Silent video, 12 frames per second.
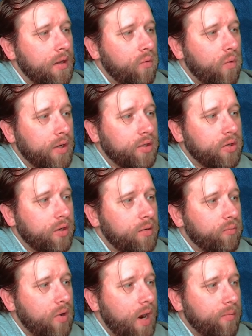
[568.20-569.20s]
One
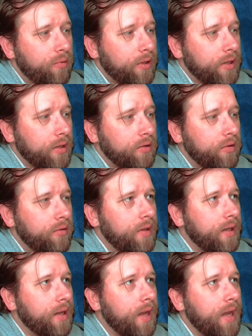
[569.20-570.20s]
couldn't properly conclude
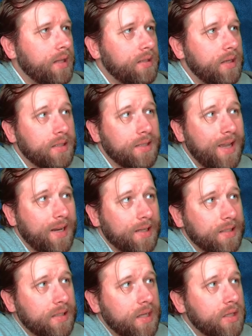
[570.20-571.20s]
that God does not
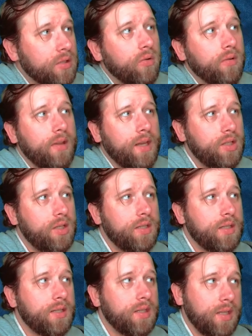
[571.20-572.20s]
exist, or that
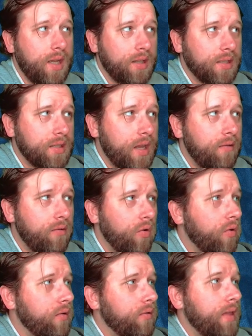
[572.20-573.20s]
Jesus is not the Savior,
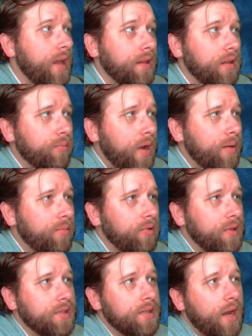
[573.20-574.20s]
or that the
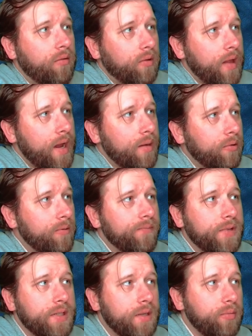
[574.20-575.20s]
Bible is not reliable,
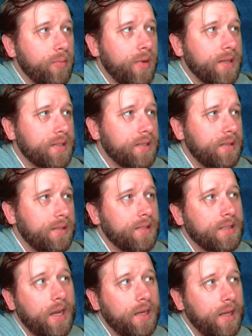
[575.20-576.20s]
simply by
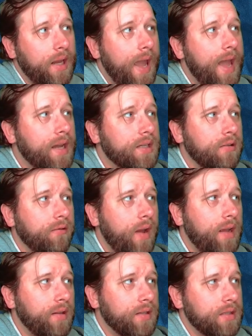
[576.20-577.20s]
citing acts of
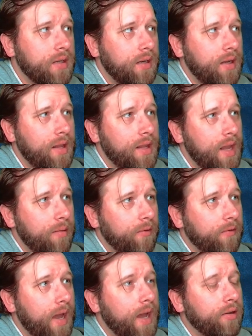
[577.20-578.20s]
violence done in the name
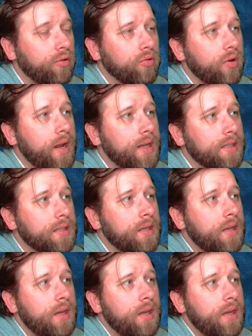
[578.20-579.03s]
of God or Christ.